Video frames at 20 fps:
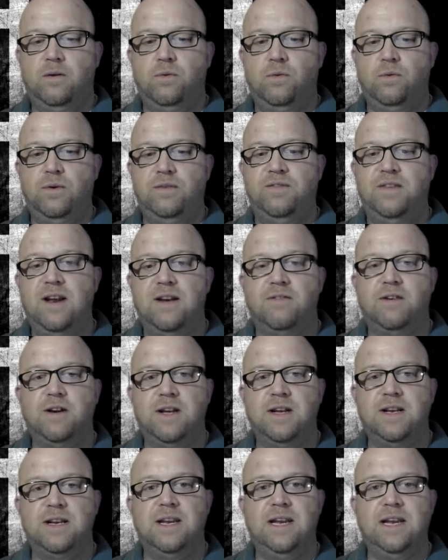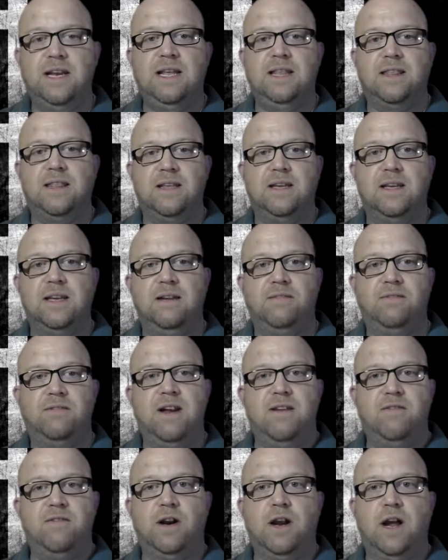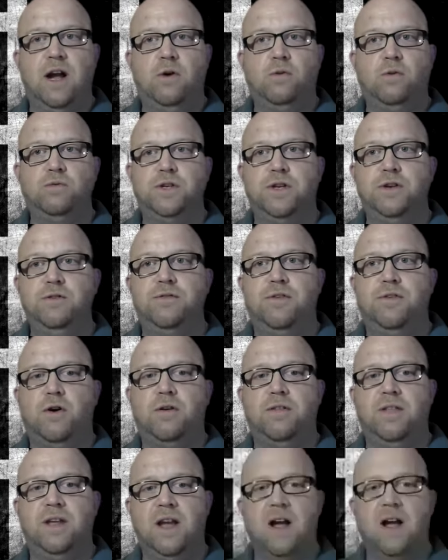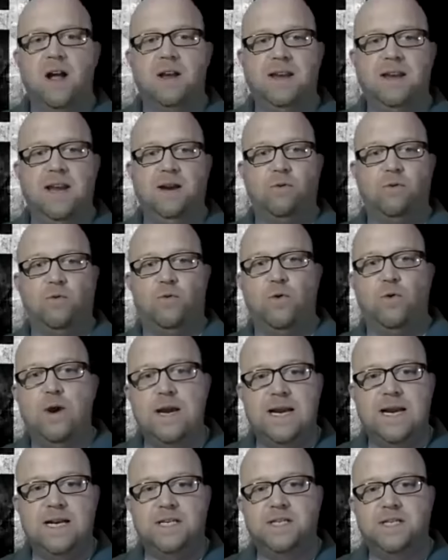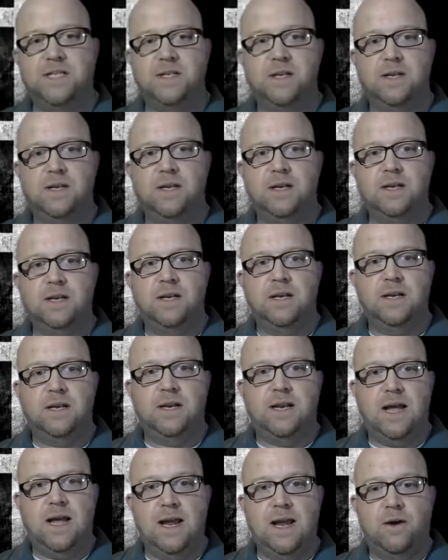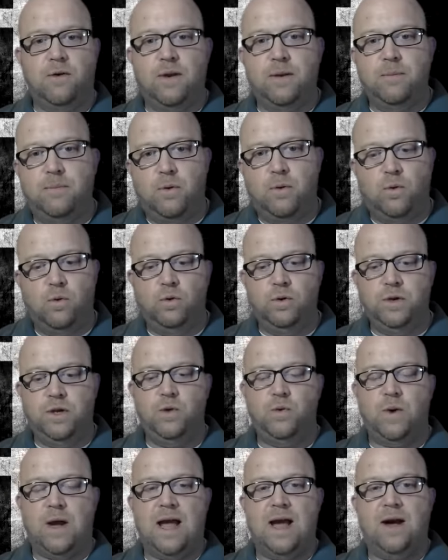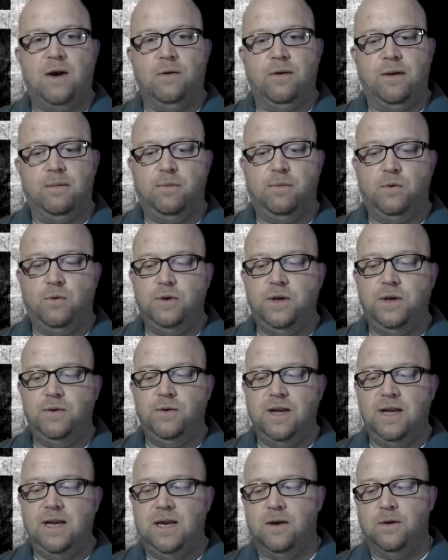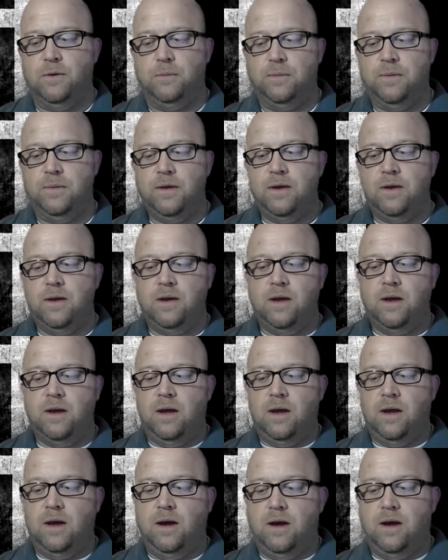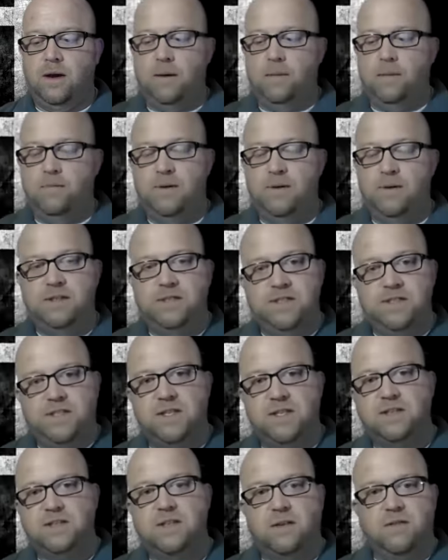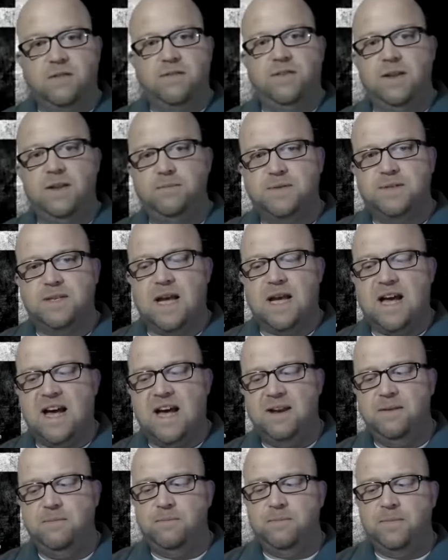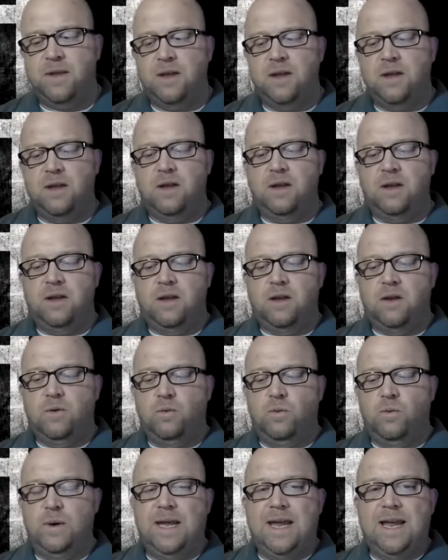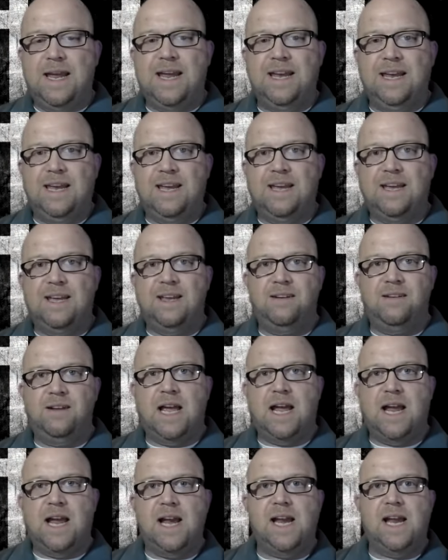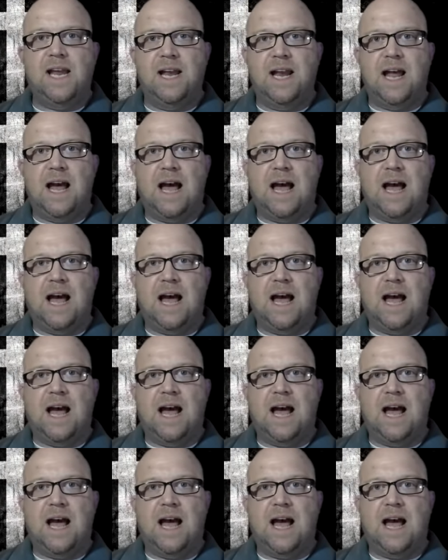We've never done anything. I've never gone too far that God can't reach down and pull you out and pull you to Him. But just on the flip side, we can't get heady and